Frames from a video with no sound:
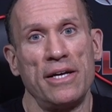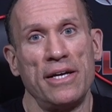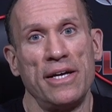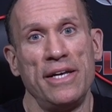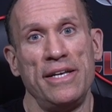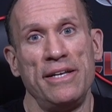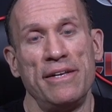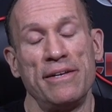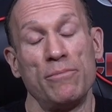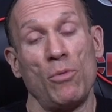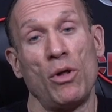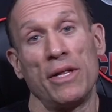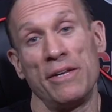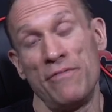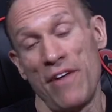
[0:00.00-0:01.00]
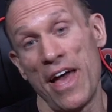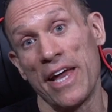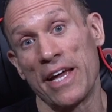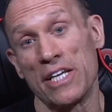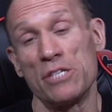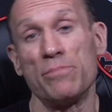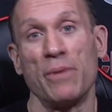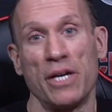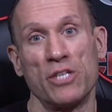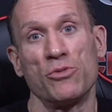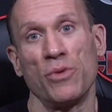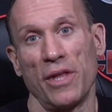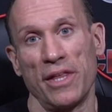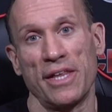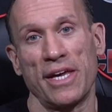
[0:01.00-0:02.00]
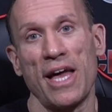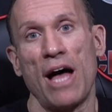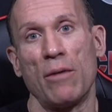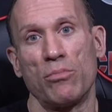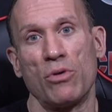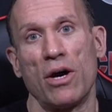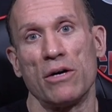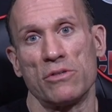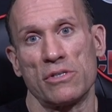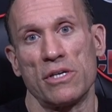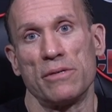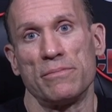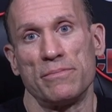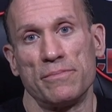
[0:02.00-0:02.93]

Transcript: in well, in Vegas, but it's really the Cal Pro. So.